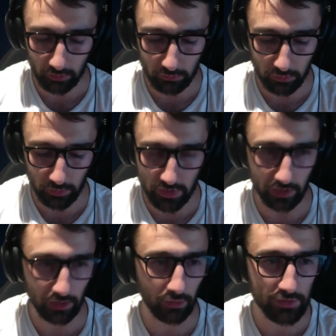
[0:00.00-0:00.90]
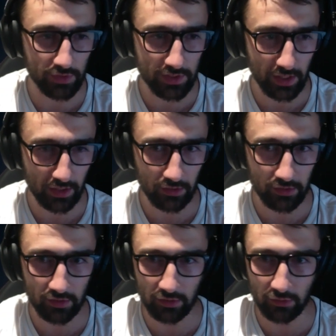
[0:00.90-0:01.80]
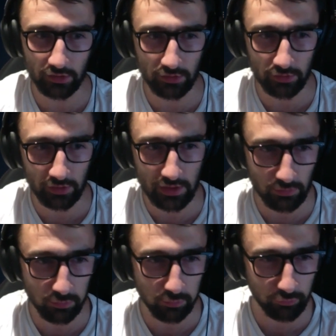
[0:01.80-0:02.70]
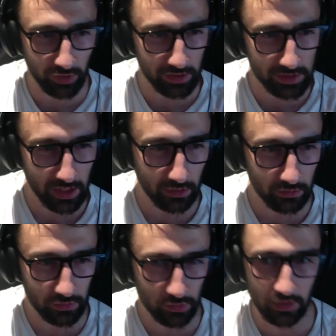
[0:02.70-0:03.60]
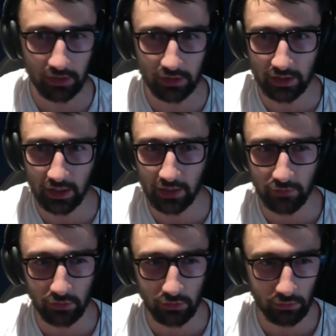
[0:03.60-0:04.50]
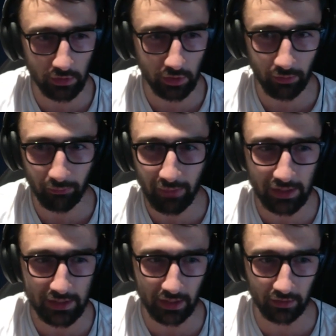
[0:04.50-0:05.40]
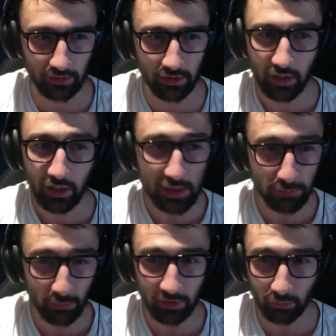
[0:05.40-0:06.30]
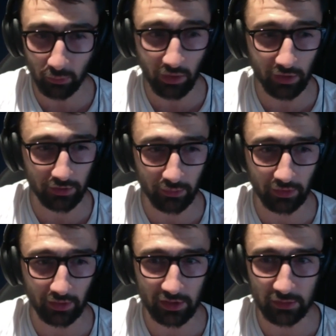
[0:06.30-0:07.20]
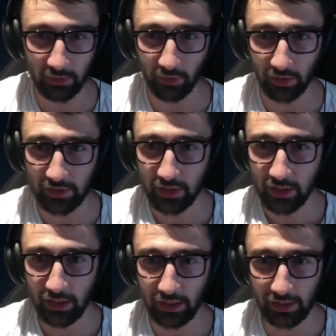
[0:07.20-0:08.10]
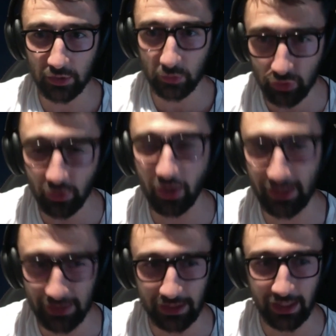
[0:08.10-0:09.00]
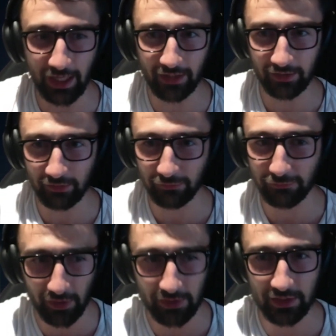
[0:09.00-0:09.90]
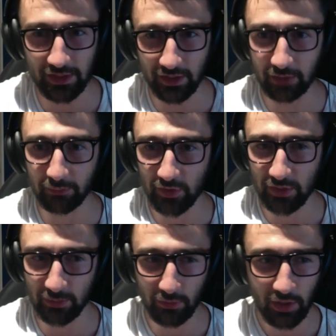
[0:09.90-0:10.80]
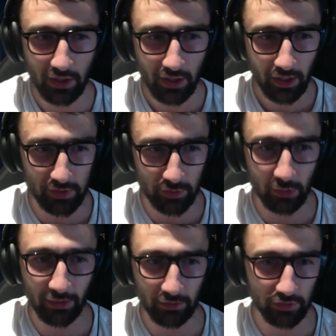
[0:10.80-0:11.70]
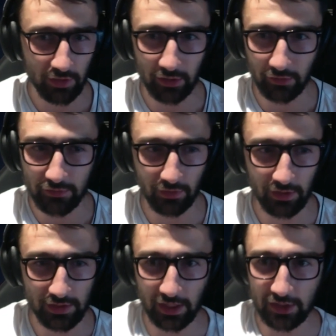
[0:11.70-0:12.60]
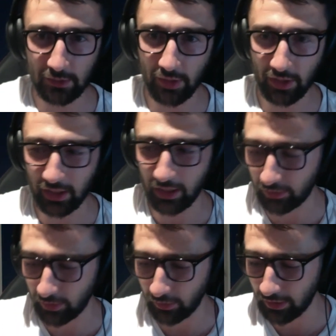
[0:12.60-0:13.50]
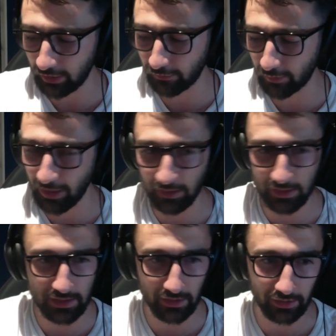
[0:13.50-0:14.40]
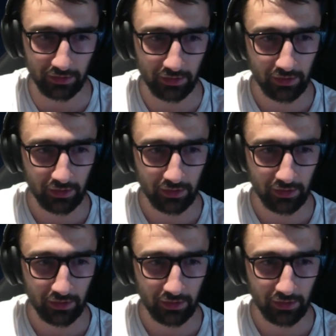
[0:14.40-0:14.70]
your site loads in a second and you could do this really technical tweak to save you, a millisecond, it's probably not worth doing that, to be honest, unless you're trying to get the fastest site possible. It's all about trade-offs, right? So actually working out, if I make this site